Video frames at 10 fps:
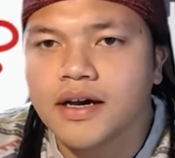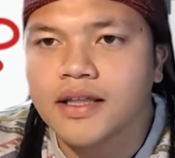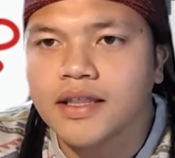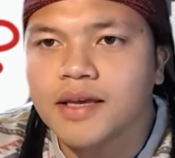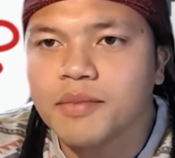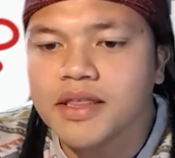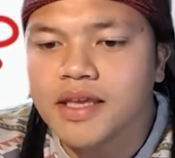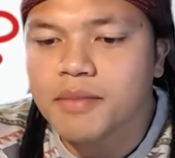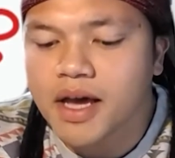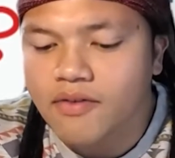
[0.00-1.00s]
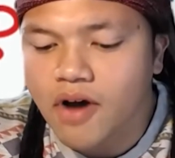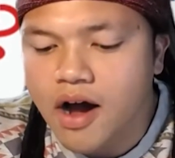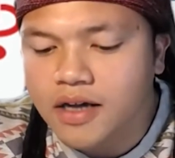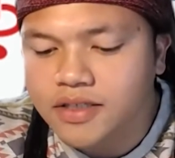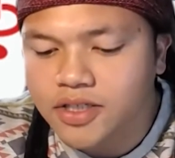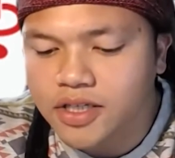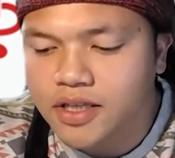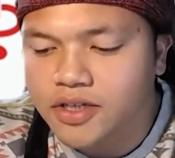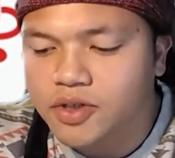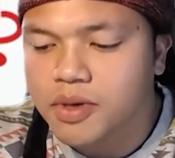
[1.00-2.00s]
limit the amount of oxygen
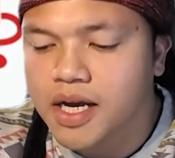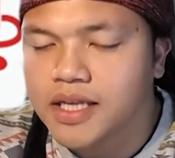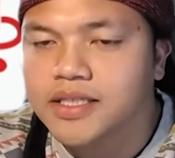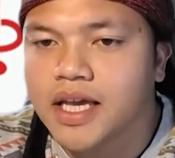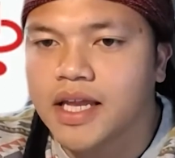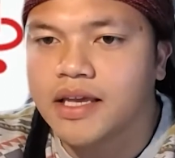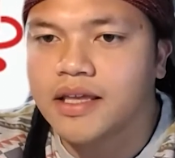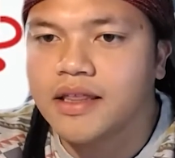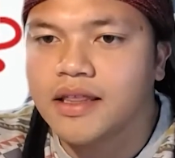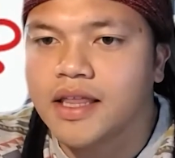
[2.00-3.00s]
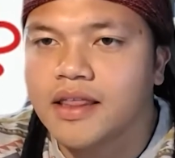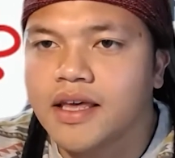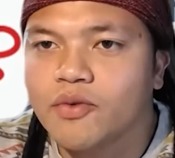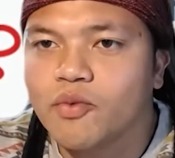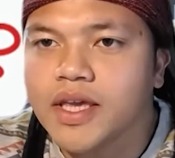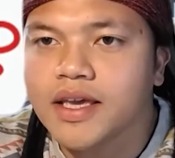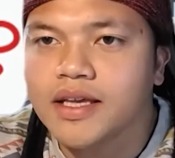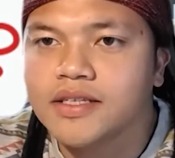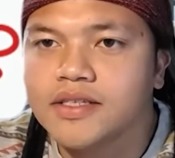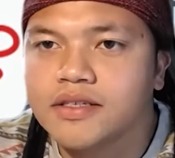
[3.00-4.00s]
that your body's getting, that then
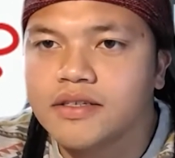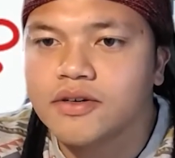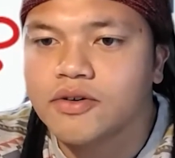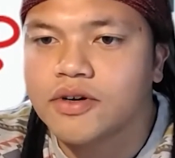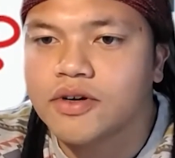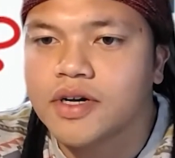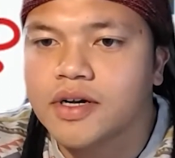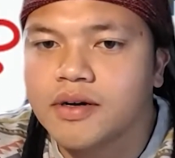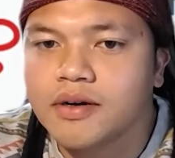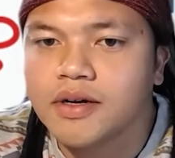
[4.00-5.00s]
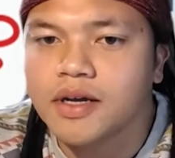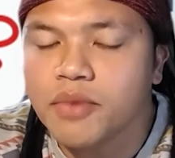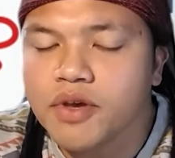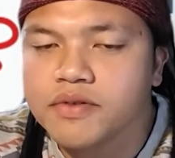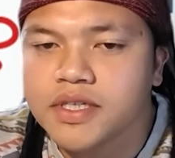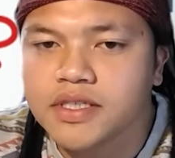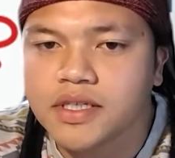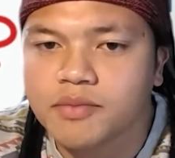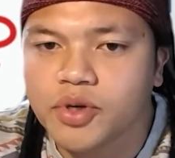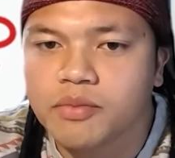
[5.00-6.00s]
weakens your immune
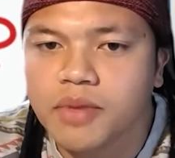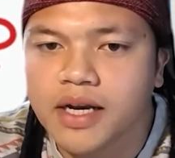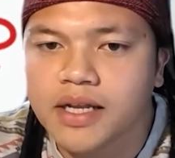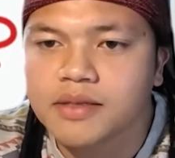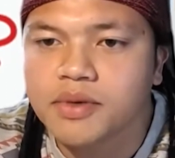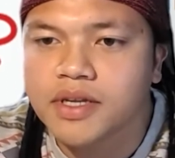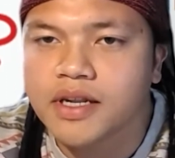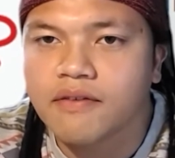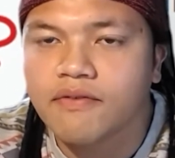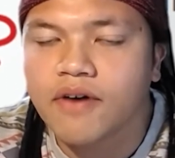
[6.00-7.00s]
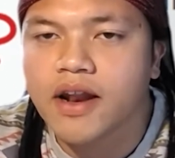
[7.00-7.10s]
system, your body's ability to fight